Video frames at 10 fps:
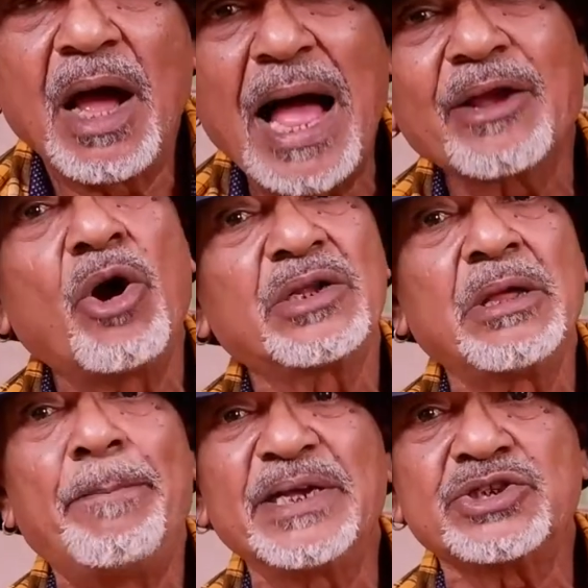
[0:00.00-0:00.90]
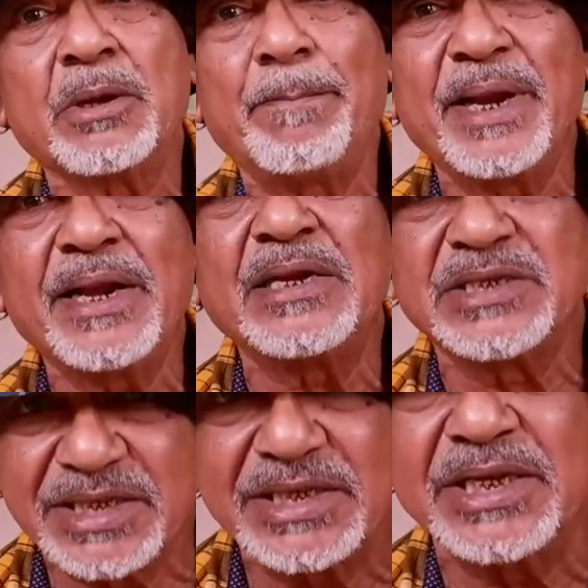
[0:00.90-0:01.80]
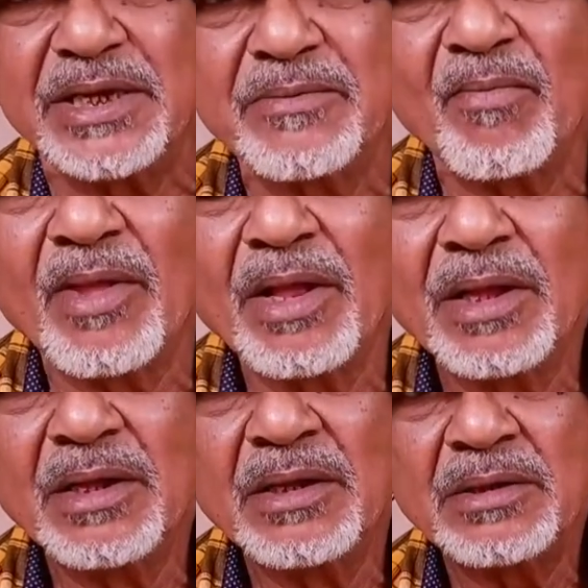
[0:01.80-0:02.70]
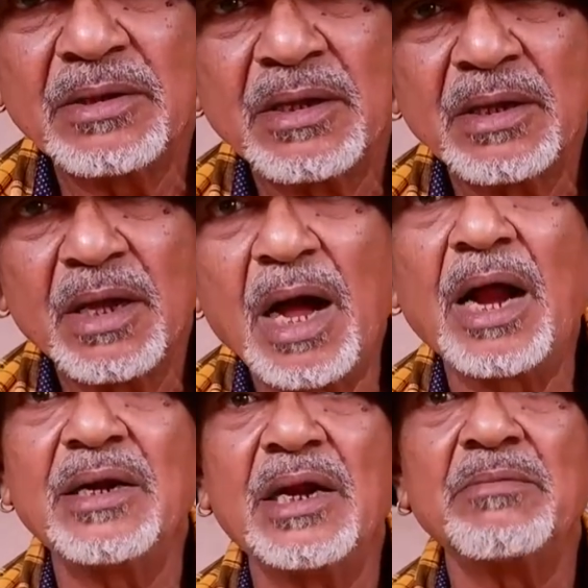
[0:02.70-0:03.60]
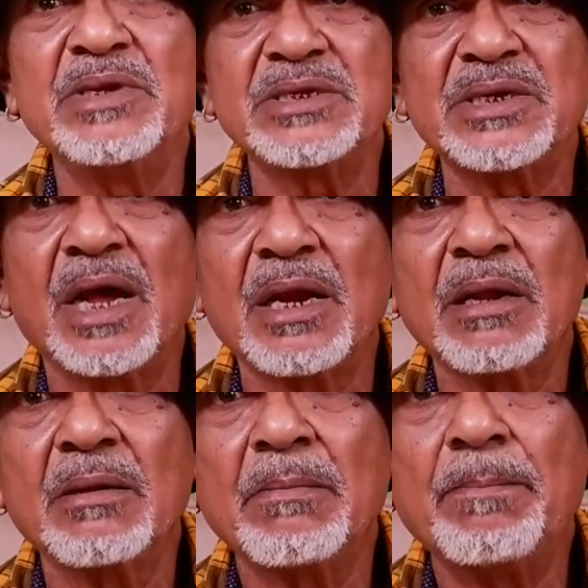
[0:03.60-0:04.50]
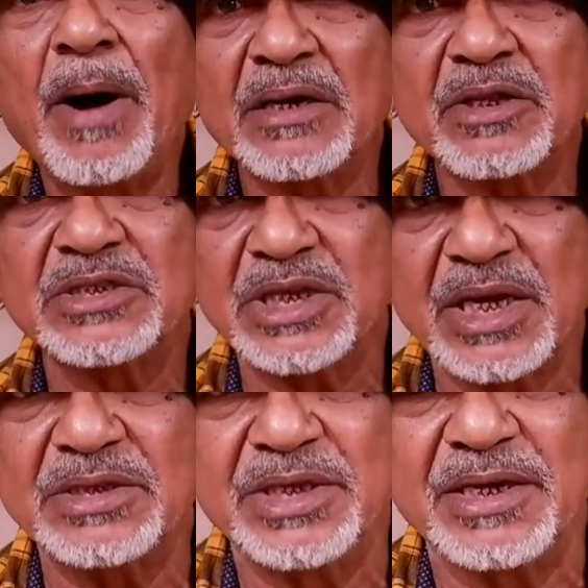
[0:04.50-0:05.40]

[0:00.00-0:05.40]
I got the best of breed and CC under Mr. Partha Sikhar